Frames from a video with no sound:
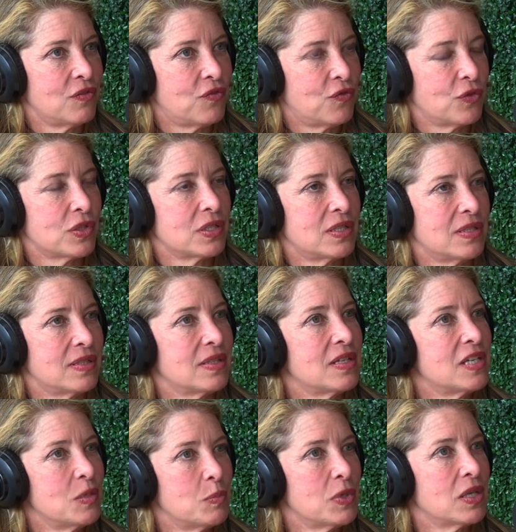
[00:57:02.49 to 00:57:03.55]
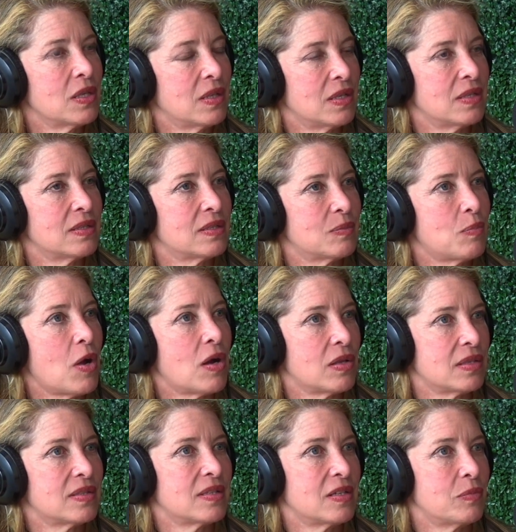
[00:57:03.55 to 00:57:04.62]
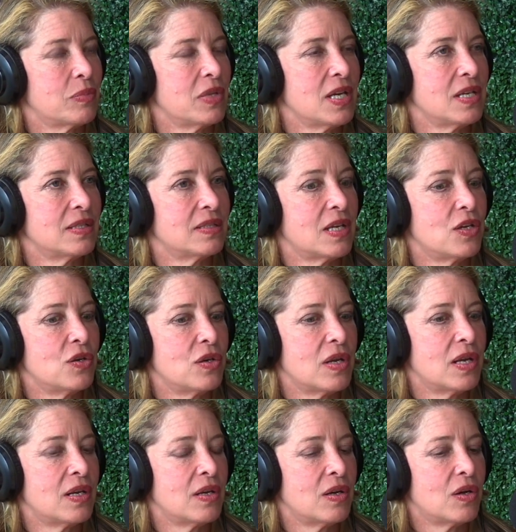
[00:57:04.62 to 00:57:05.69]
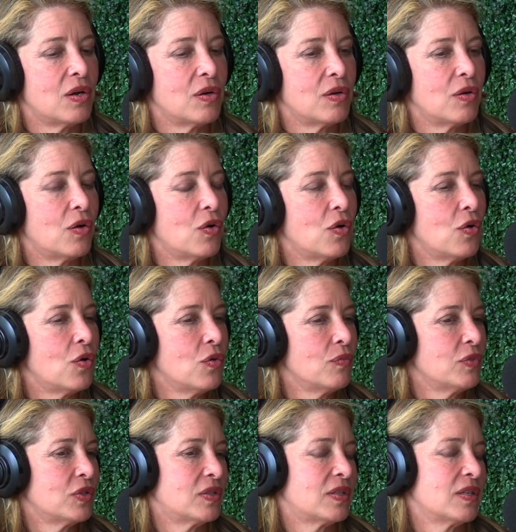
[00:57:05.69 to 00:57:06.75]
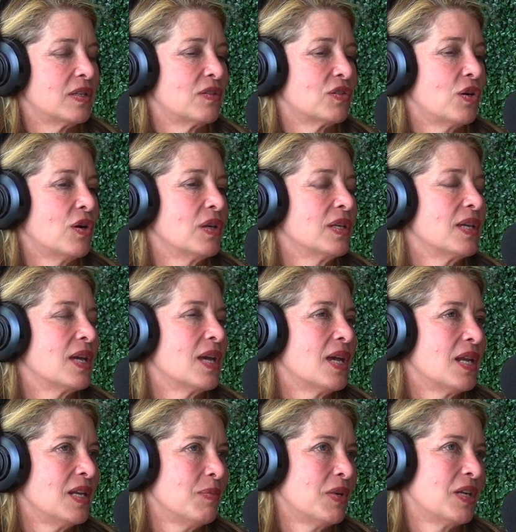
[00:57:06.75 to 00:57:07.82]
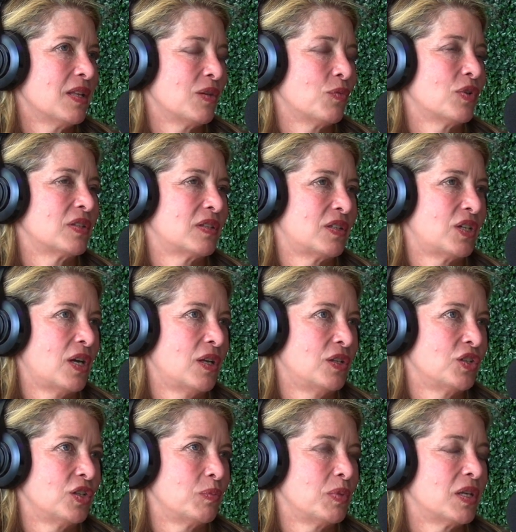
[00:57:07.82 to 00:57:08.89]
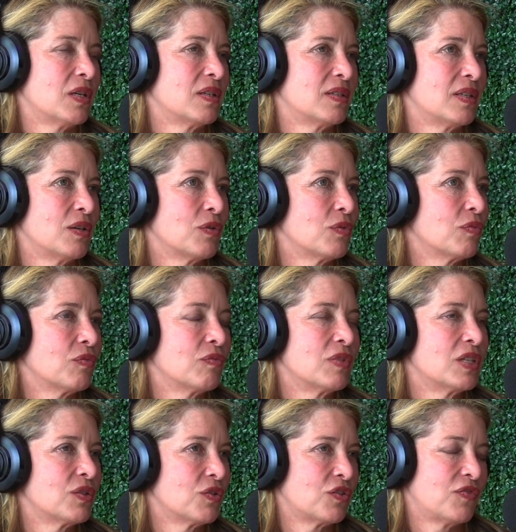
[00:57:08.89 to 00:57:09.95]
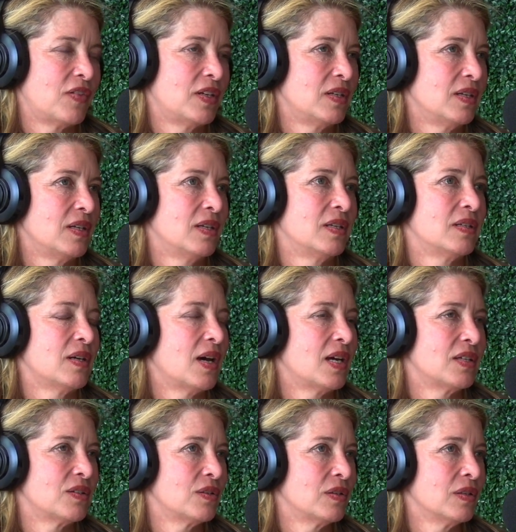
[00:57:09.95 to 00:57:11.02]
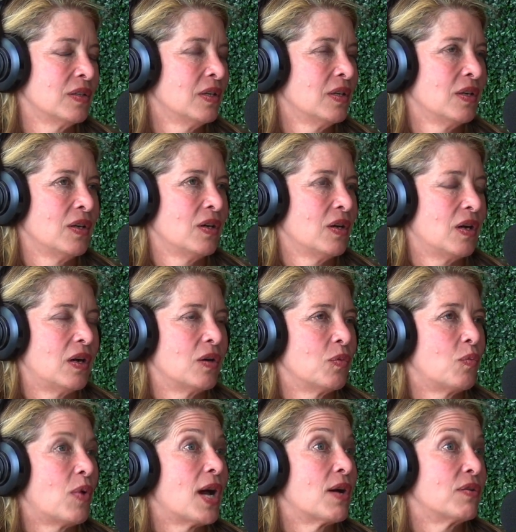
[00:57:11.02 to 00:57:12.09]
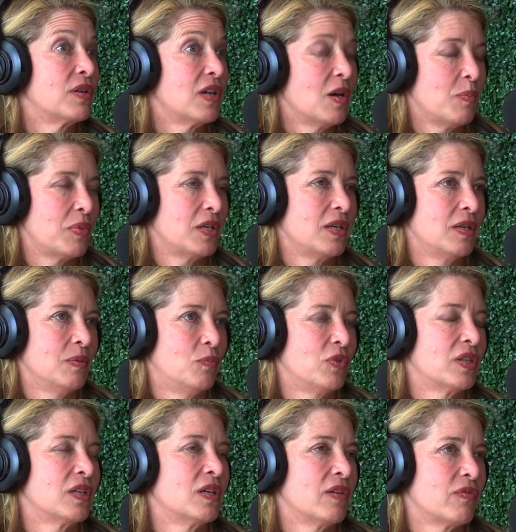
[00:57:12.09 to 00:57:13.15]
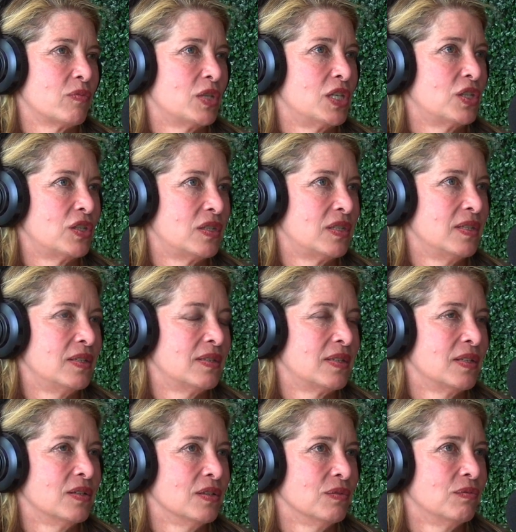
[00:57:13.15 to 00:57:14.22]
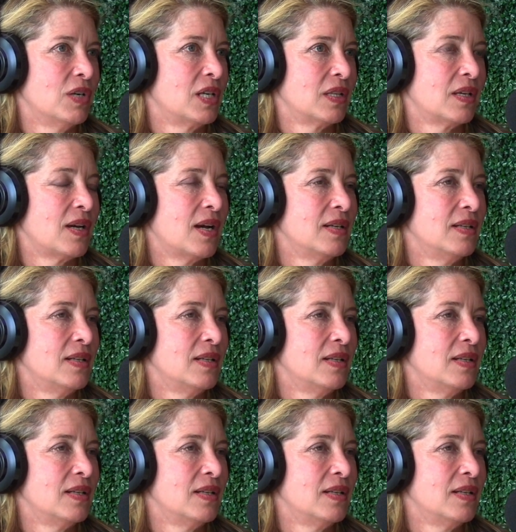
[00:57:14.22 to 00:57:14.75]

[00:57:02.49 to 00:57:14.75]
enforces keeping this policy in place, and almost there's hardly anybody that wants to challenge it because their research funding and ties are wound up with the government agencies that are running the